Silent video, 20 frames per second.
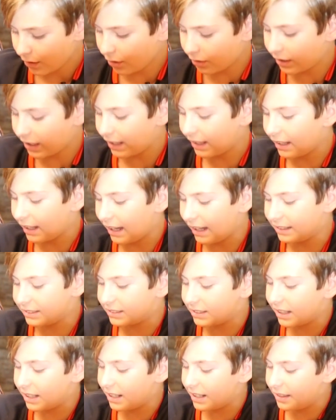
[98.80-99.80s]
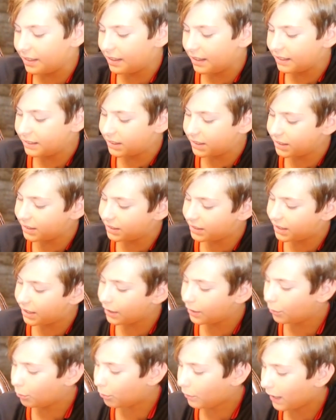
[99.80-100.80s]
Okay, guys, and this is
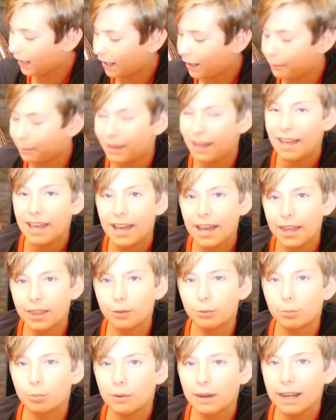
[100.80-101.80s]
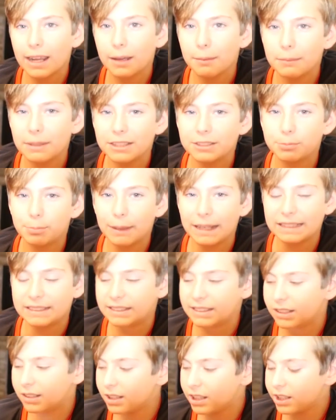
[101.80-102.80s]
the RAM. And the RAM is
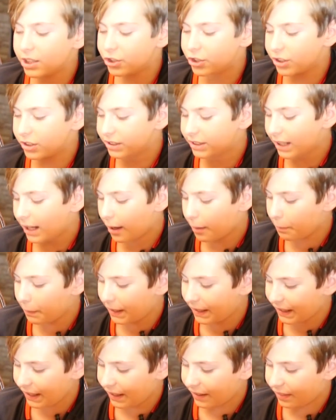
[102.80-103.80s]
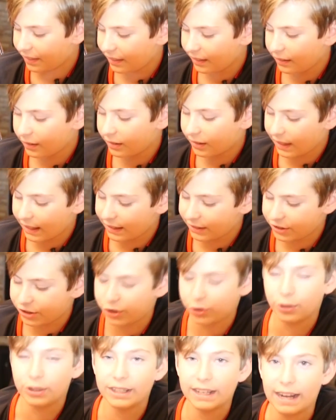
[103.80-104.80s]
basically just how many things
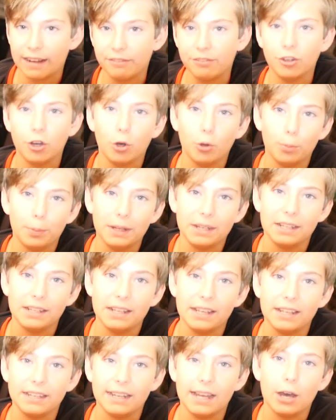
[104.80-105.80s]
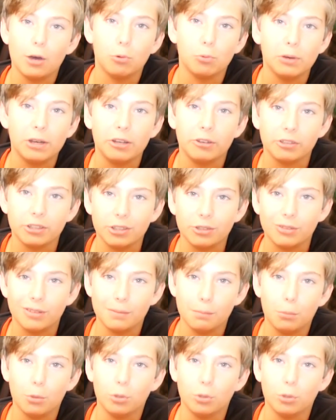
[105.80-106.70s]
you can have open and how well you can